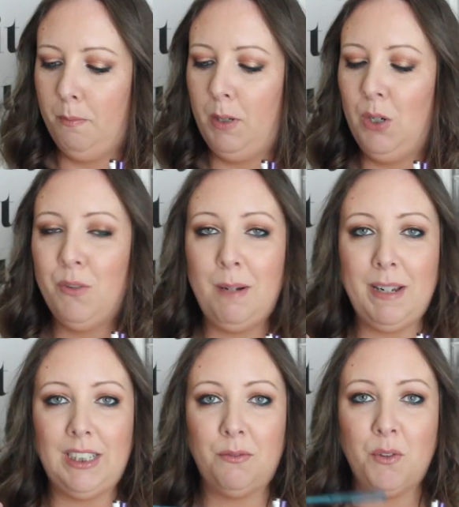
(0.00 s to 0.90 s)
Blue
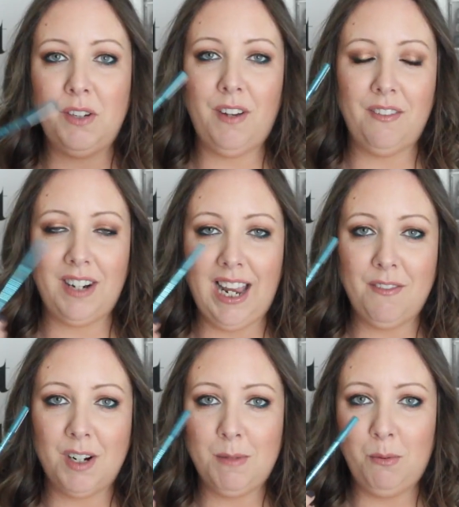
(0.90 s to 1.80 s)
Remix 45, and I
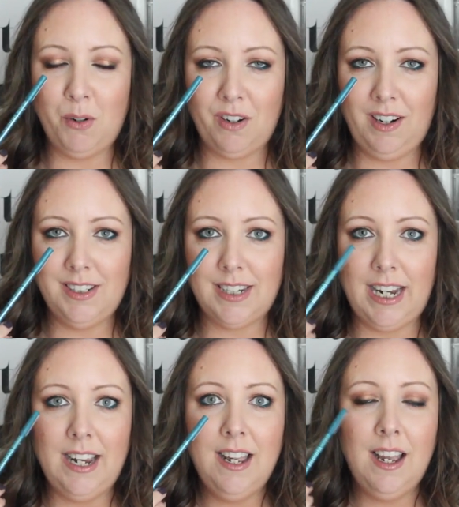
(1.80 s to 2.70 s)
have it on my waterline
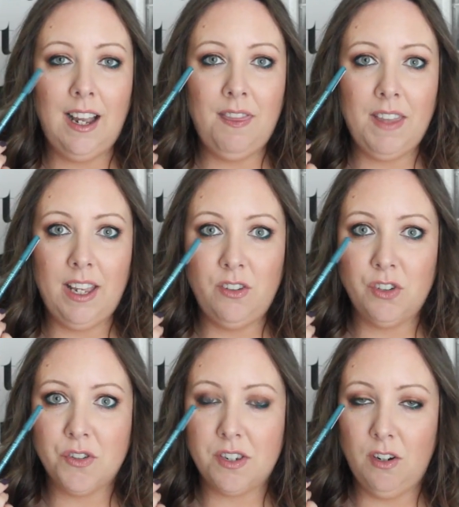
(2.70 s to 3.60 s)
today, and then
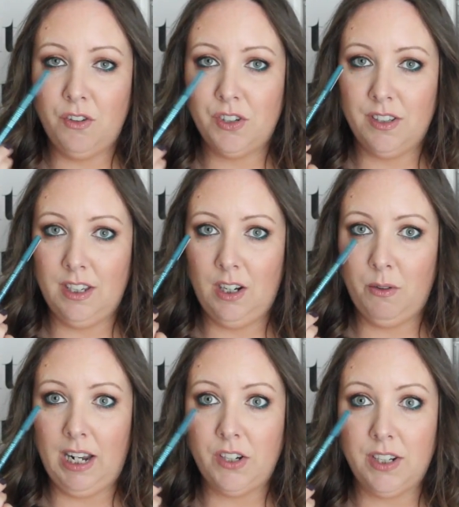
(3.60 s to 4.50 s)
just under the
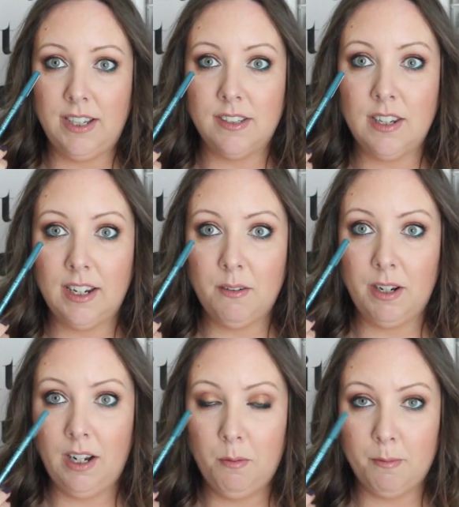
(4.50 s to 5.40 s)
lower lash line. Do you like
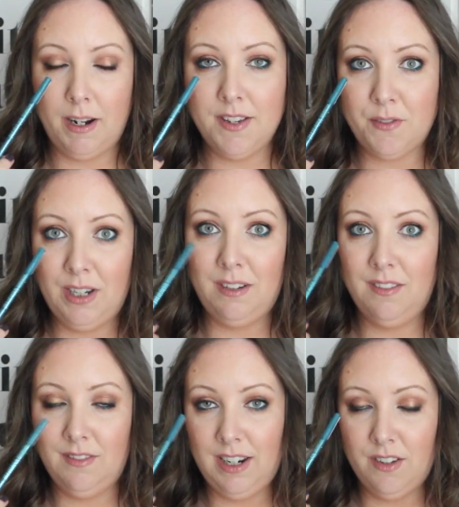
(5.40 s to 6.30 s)
when I open my eyes really
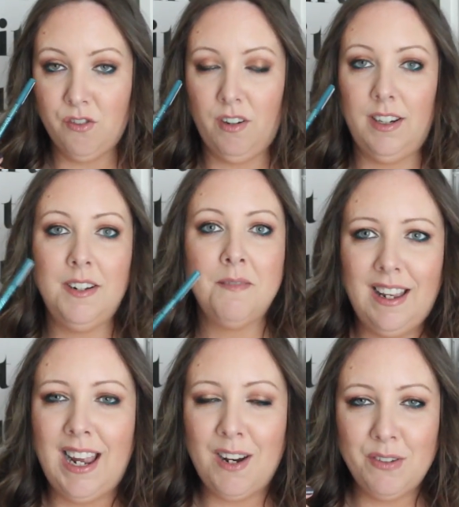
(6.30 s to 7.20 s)
like strongly?
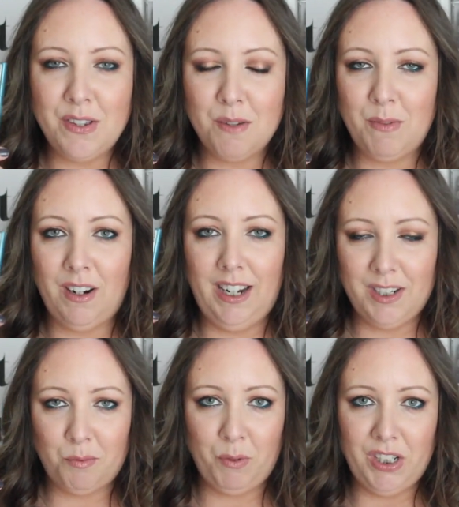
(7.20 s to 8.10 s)
Every summer I
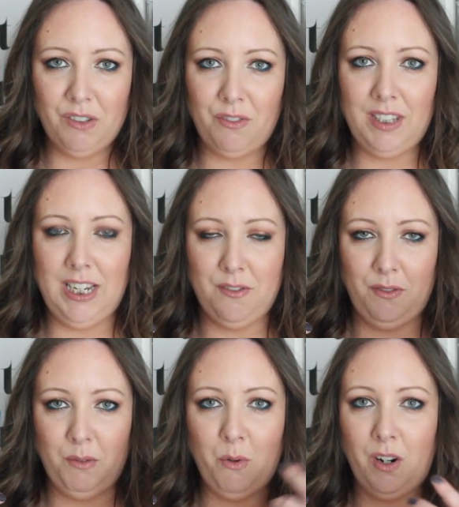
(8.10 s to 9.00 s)
end up reaching for these
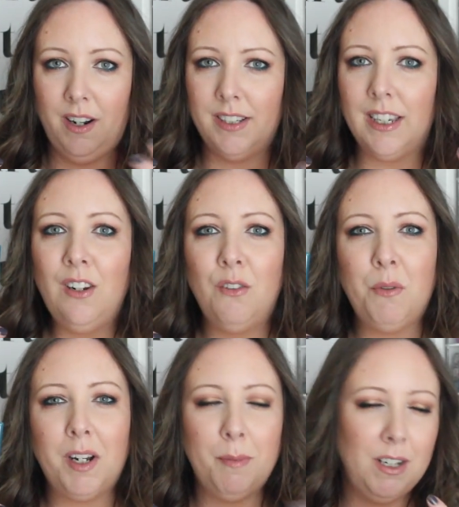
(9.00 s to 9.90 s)
for the waterline, because I love
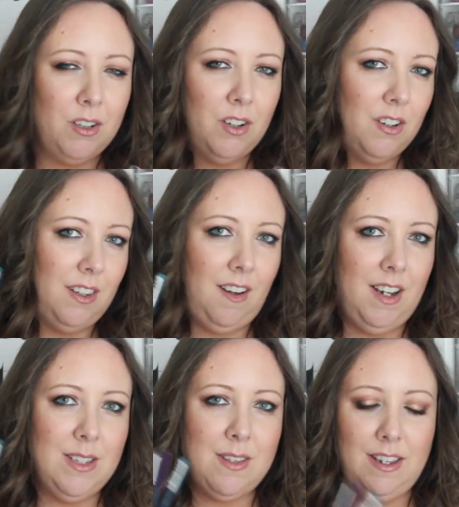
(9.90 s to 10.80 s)
wearing a bit of colour on the
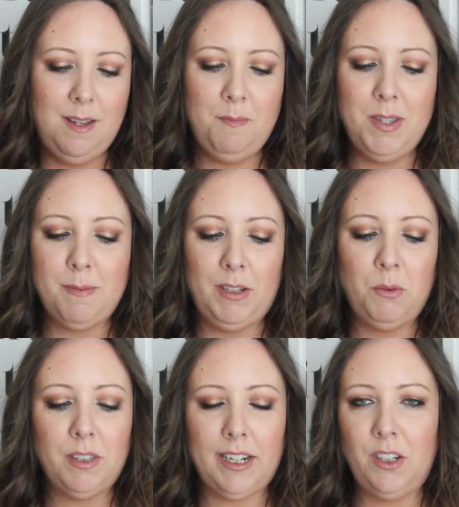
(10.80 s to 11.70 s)
eyes,
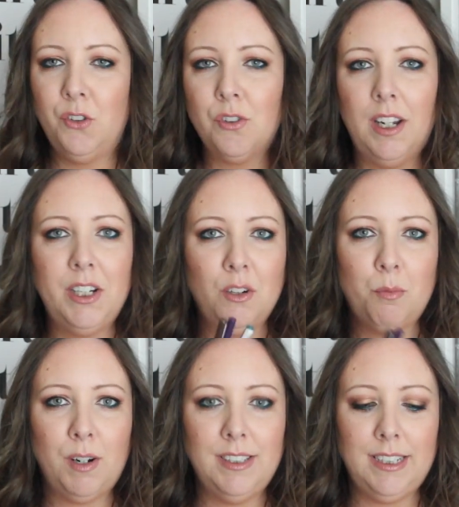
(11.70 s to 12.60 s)
especially with like a neutral eye or a
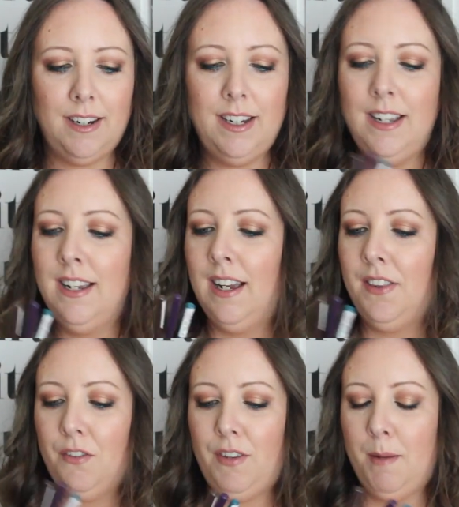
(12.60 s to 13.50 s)
bronzy eye,
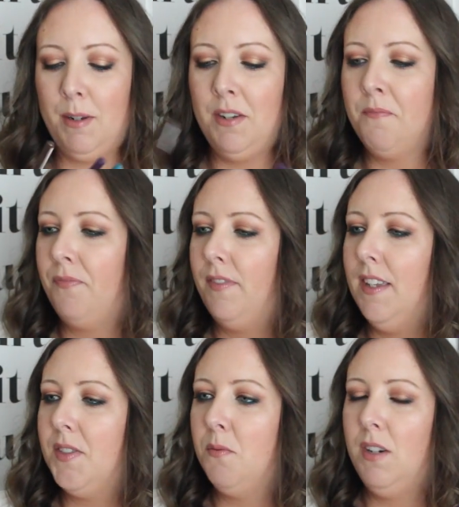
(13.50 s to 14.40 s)
and they're fab.
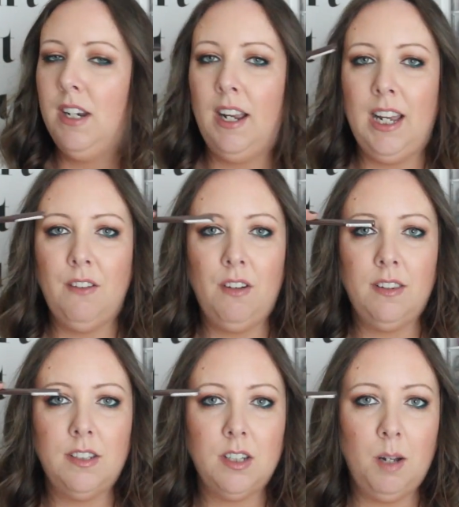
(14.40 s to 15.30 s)
This one I have
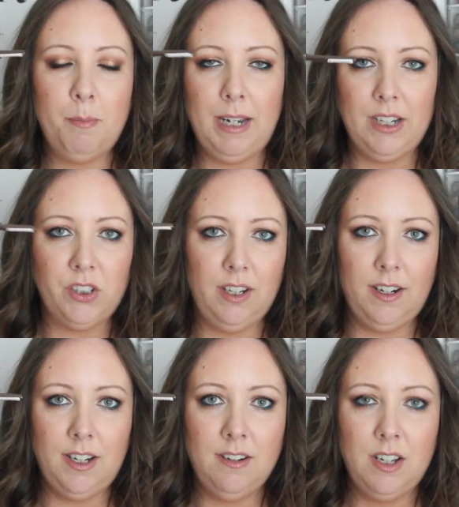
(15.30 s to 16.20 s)
on the top lash
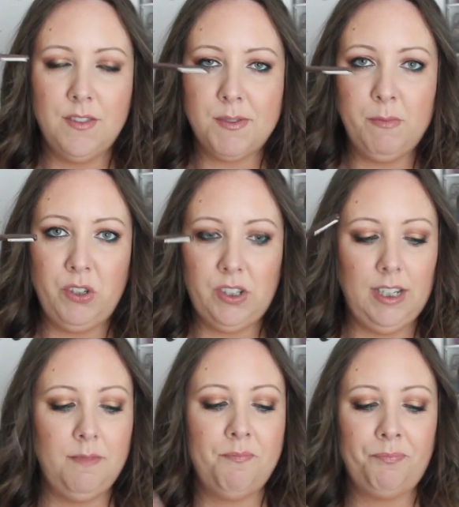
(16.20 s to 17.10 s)
line smudged
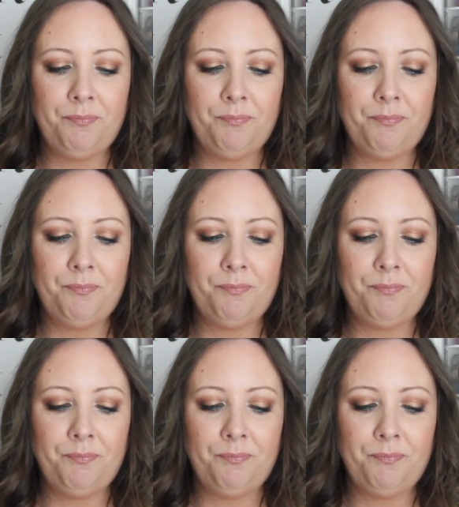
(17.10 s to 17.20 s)
in.